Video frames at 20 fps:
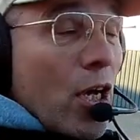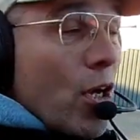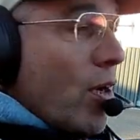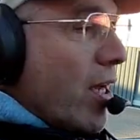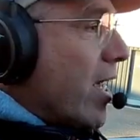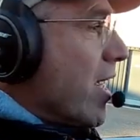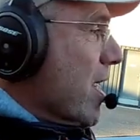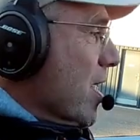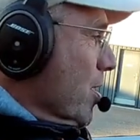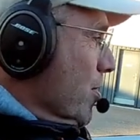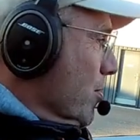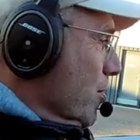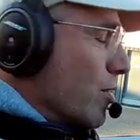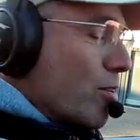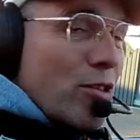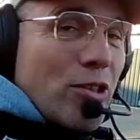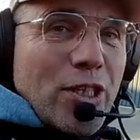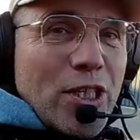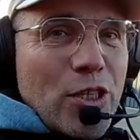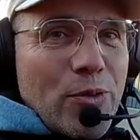Okay,
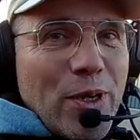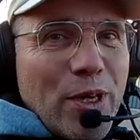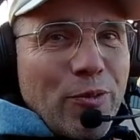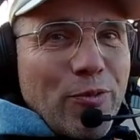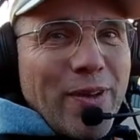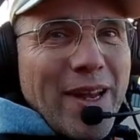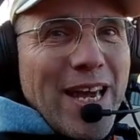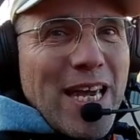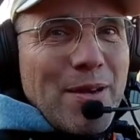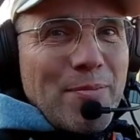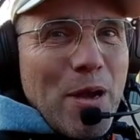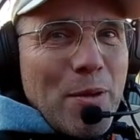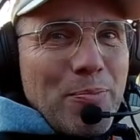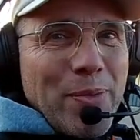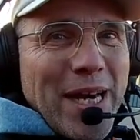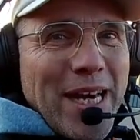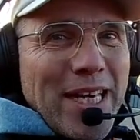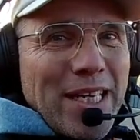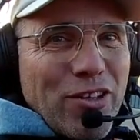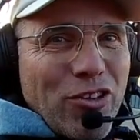continuing flying my
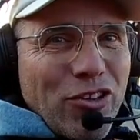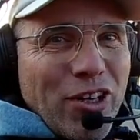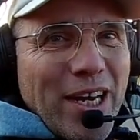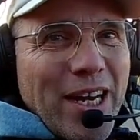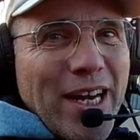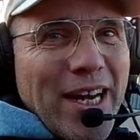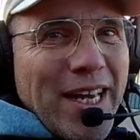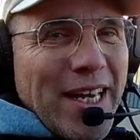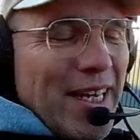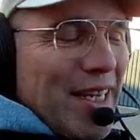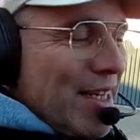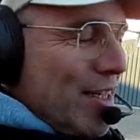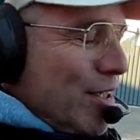pie in the sky.